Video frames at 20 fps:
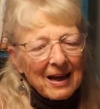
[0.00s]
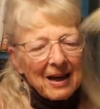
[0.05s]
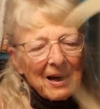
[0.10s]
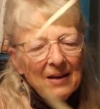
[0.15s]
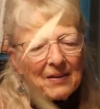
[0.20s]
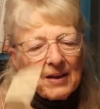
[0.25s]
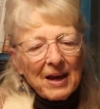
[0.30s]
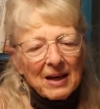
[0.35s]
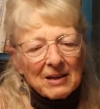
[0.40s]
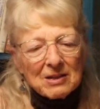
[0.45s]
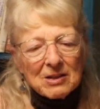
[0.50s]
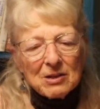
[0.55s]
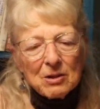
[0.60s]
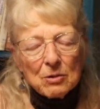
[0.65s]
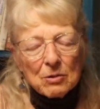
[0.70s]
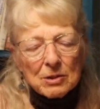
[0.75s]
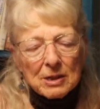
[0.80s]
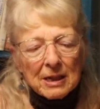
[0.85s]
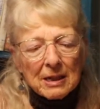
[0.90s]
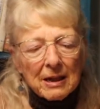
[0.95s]
And that's
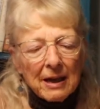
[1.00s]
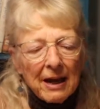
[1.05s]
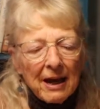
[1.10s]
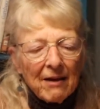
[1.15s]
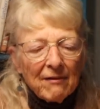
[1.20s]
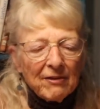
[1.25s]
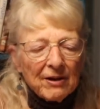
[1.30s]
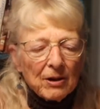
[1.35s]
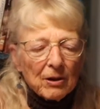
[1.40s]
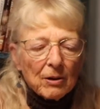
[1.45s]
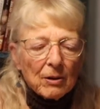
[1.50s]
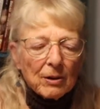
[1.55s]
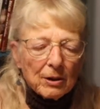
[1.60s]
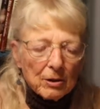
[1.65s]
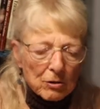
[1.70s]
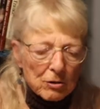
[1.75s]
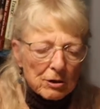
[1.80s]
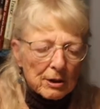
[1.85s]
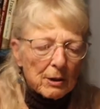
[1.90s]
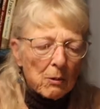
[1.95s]
using a heavier,
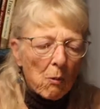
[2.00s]
usually